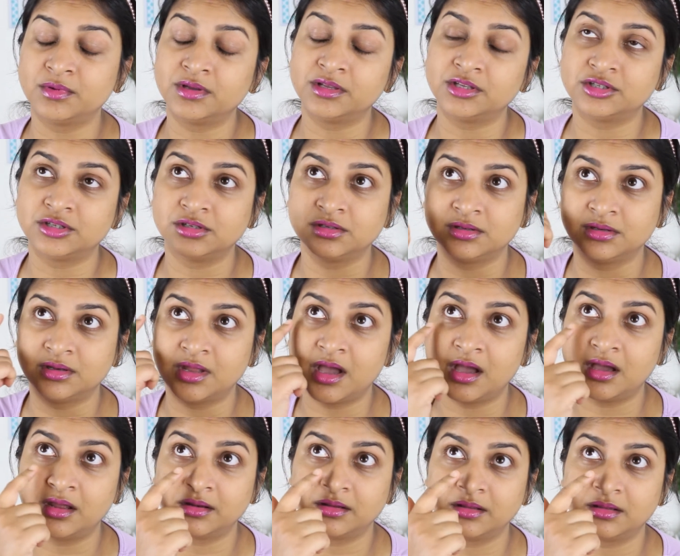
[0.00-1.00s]
much
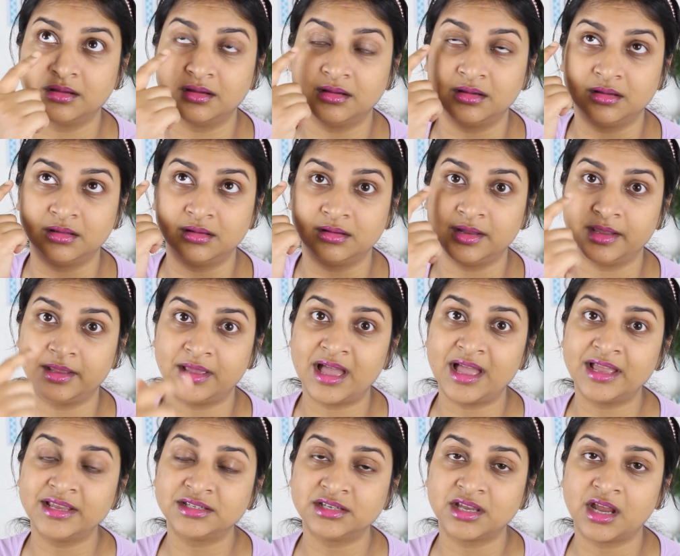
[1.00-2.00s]
dark like
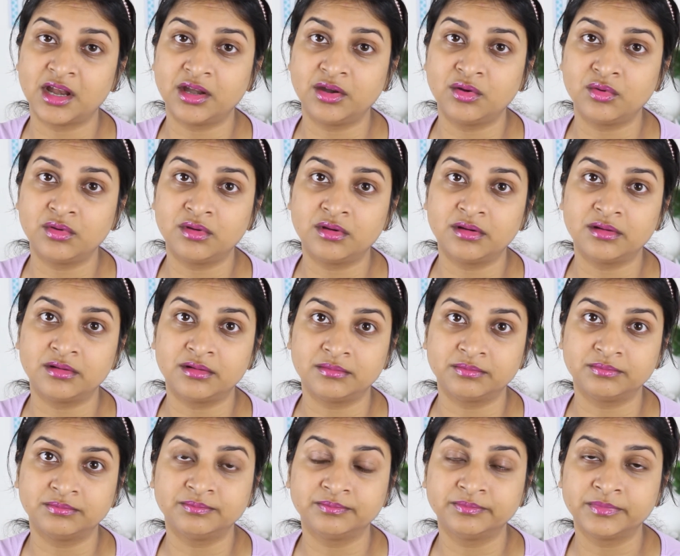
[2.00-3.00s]
eyeshadow or
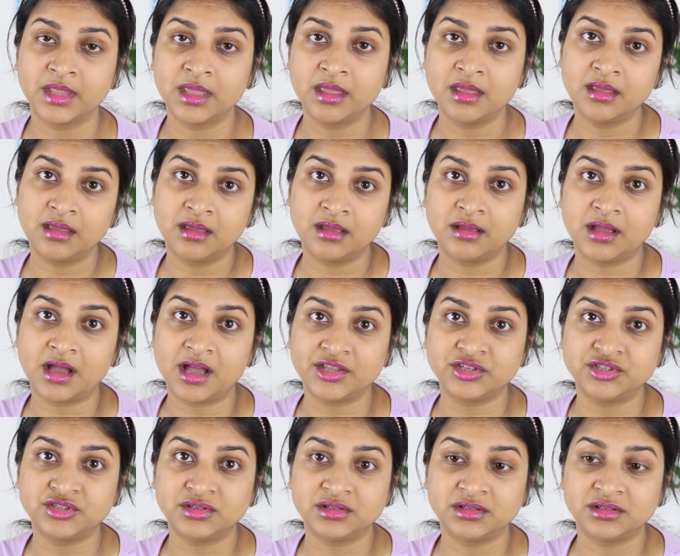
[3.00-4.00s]

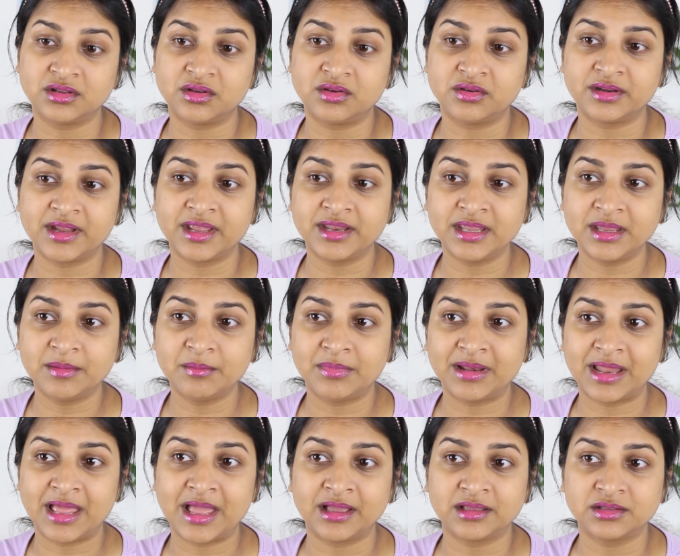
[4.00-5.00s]
kajal or any
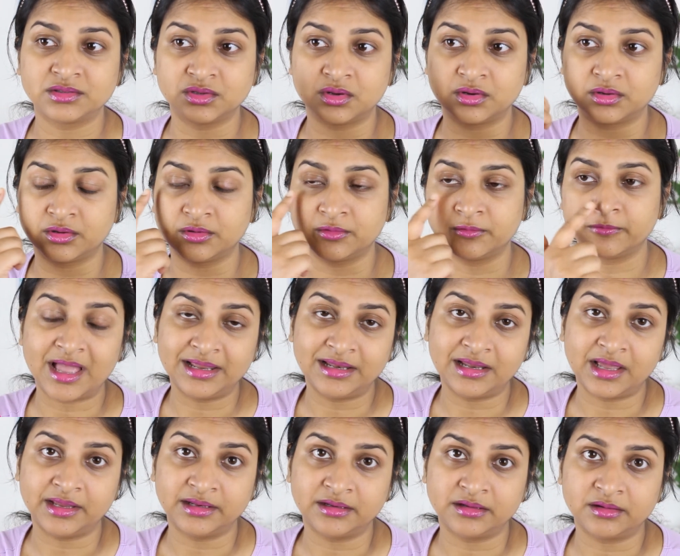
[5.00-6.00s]
black sort of
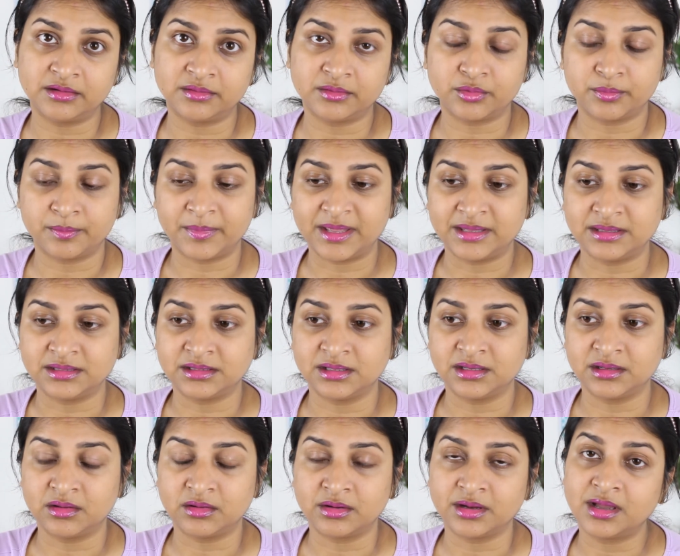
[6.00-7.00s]
eyeliner or
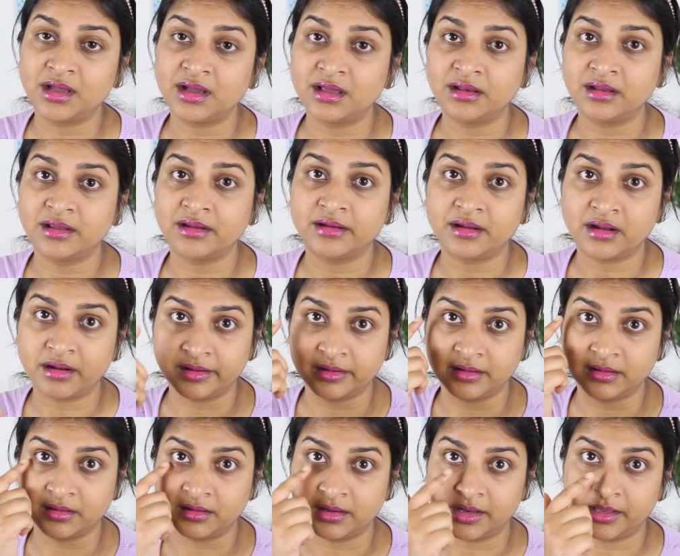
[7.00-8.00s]
pencil or color
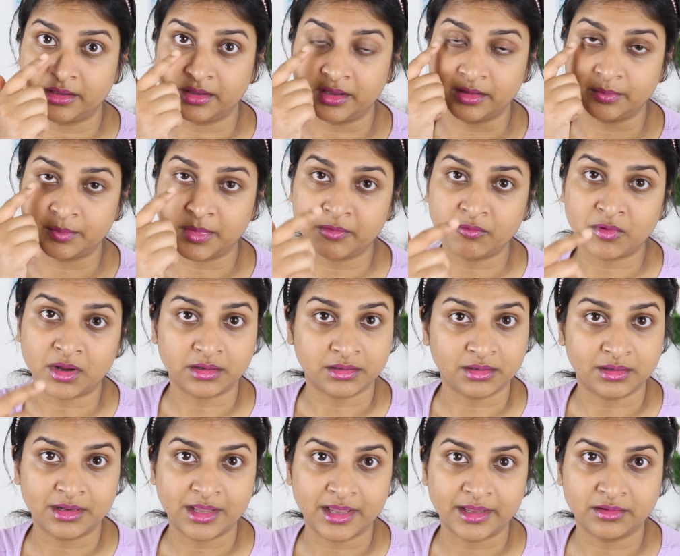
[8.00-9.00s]
under like in my
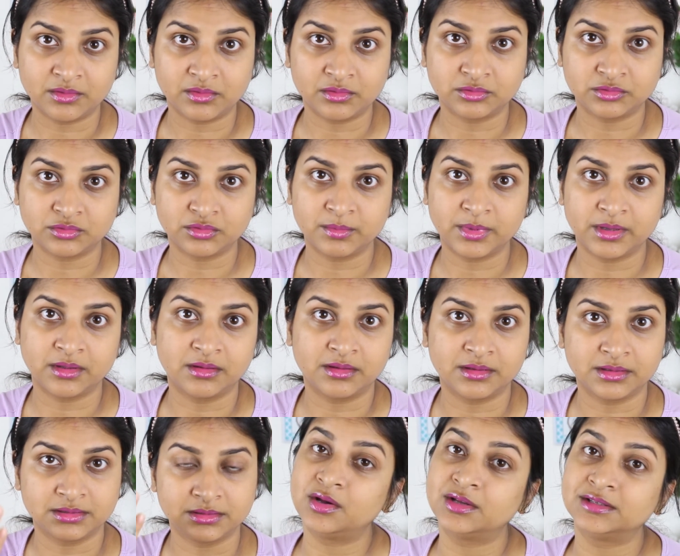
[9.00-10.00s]
waterline also,
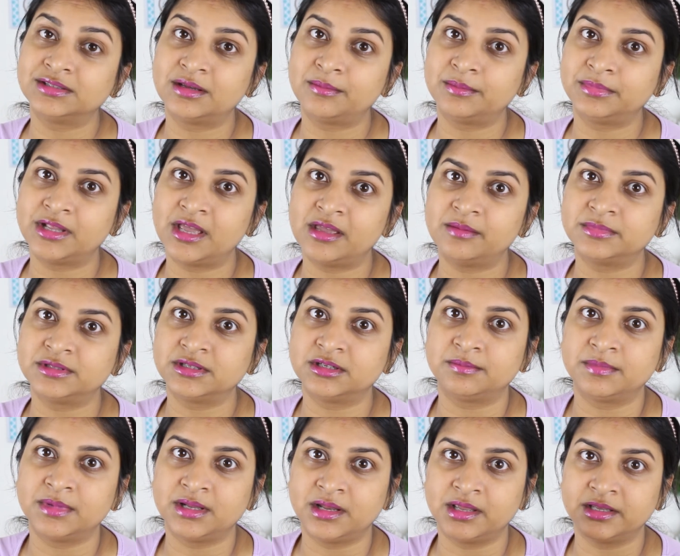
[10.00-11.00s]
because sometimes
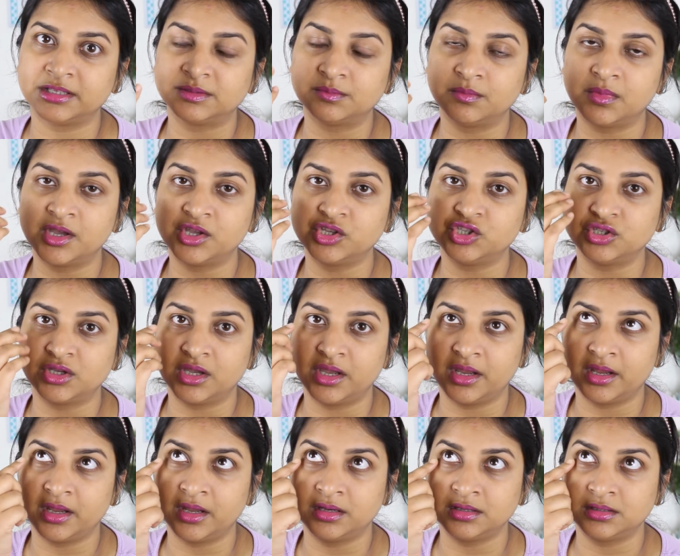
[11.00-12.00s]
it may like smudge
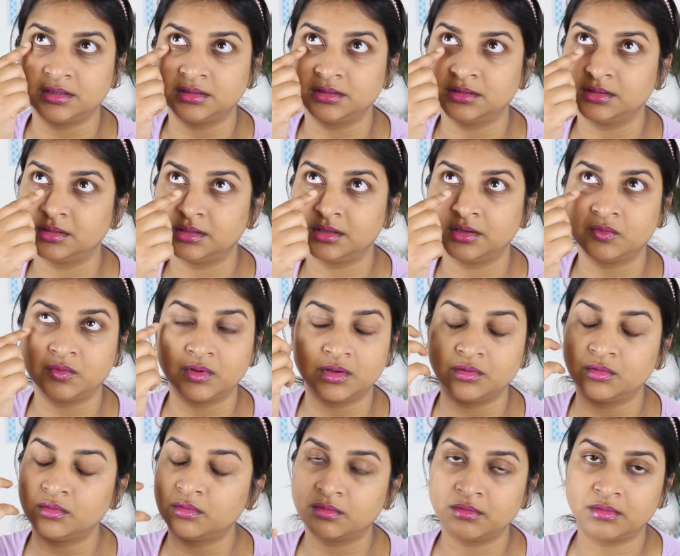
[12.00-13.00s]
and it
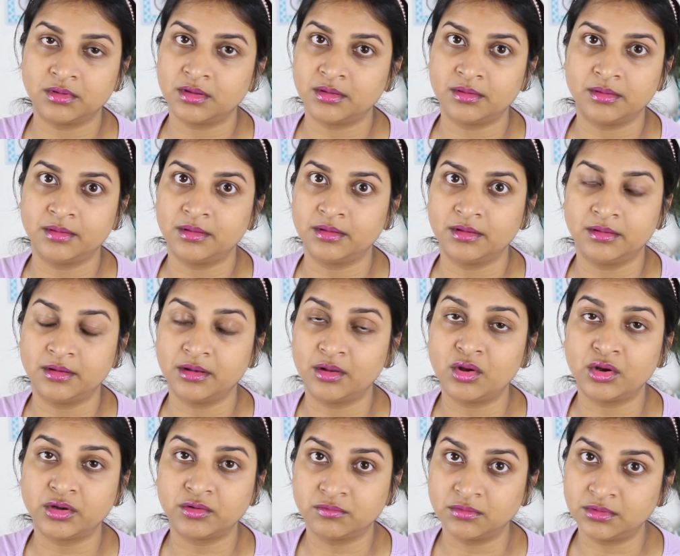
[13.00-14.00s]
will look
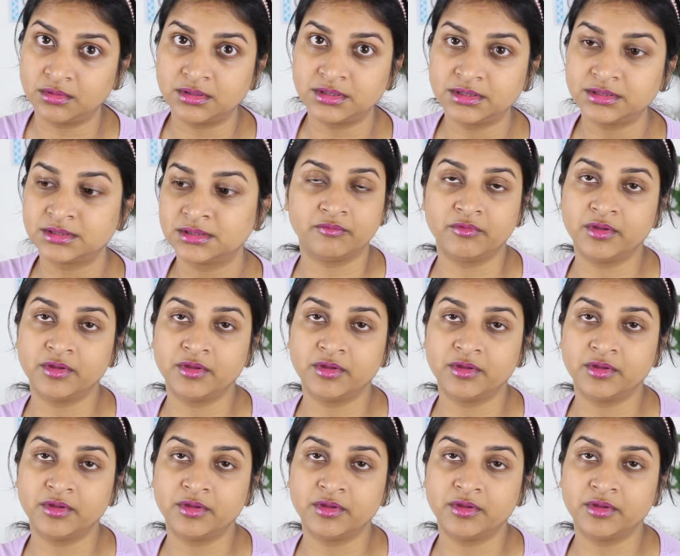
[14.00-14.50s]
lot worse.